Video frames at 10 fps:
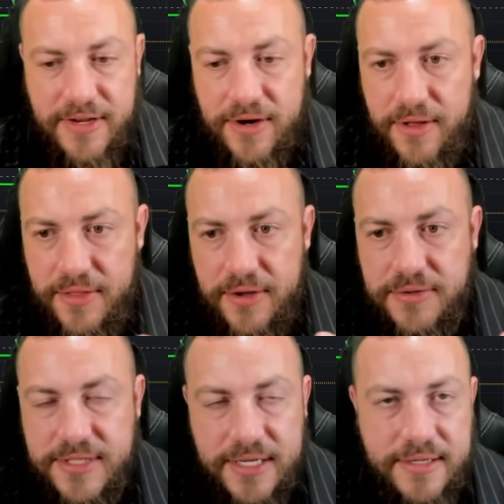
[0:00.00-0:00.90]
on all of
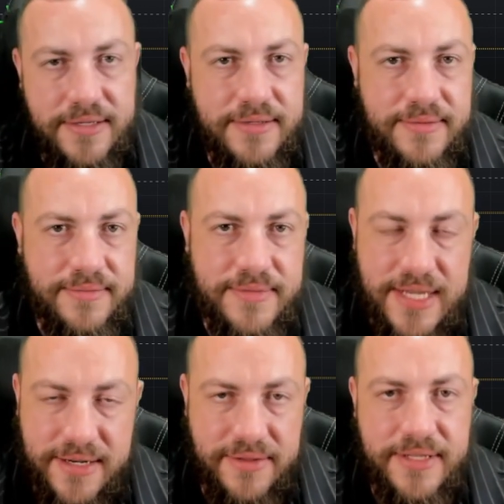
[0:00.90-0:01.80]
those. Like,
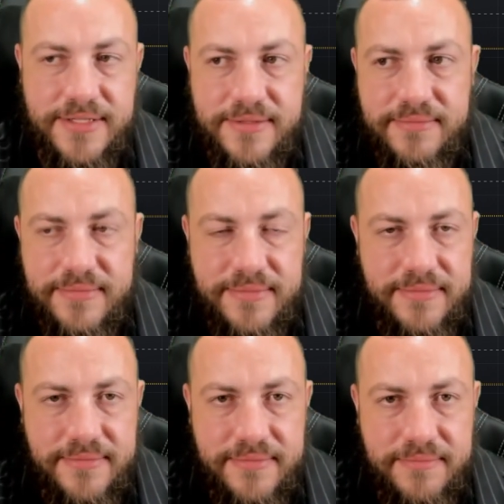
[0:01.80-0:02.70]
technically, it
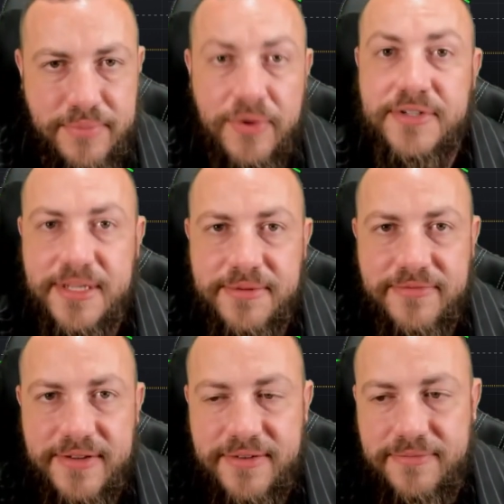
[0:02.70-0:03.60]
boils
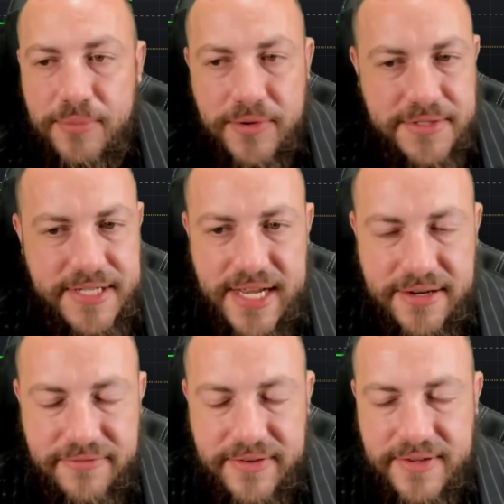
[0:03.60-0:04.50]
down
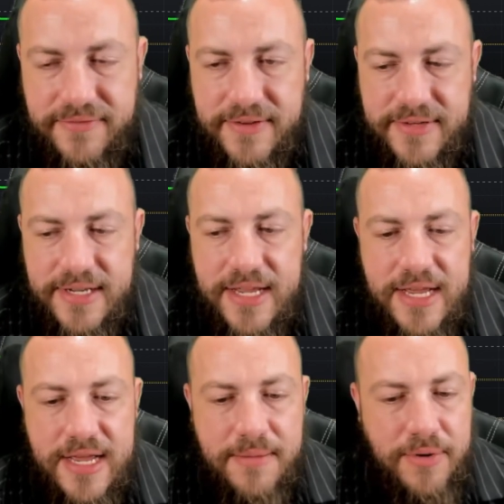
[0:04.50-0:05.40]
to 50-50.
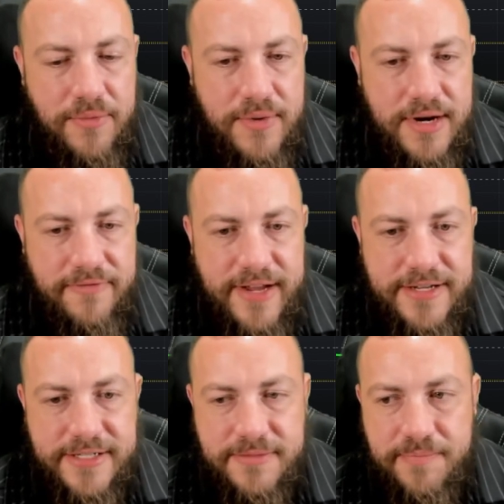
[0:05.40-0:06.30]
But what if I
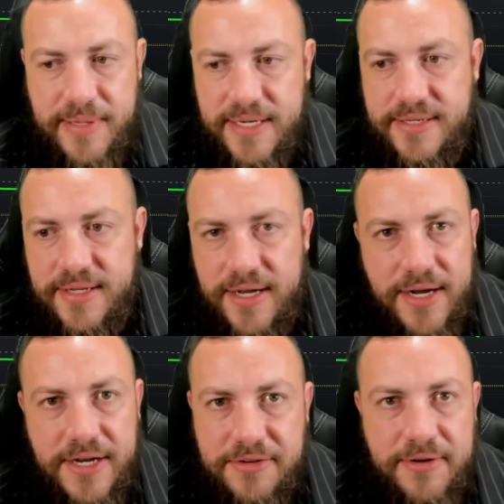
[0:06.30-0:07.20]
just picked
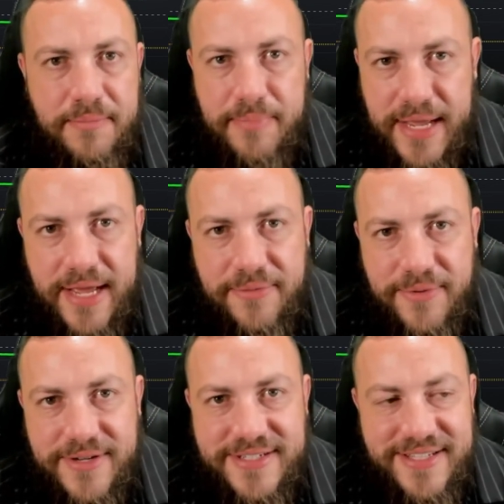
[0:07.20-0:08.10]
100 bad
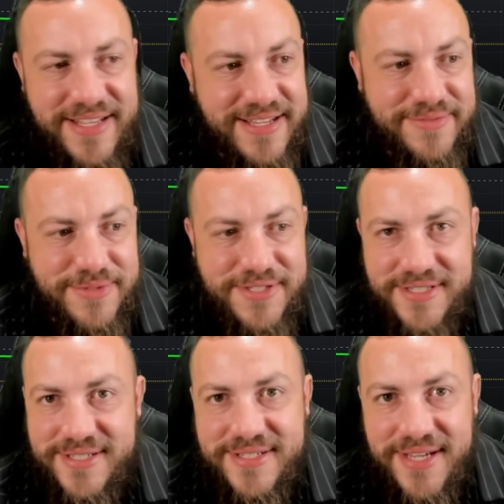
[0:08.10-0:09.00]
ones? That would
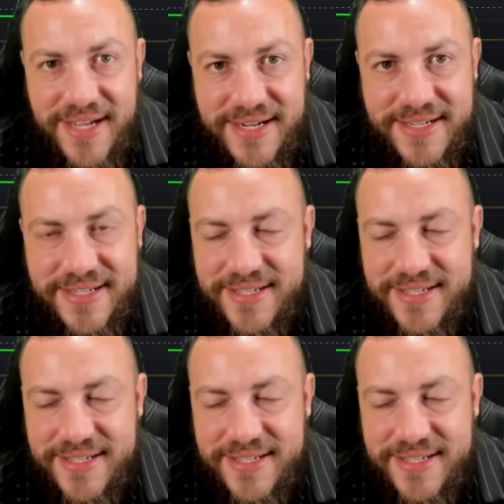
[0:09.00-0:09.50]
just suck.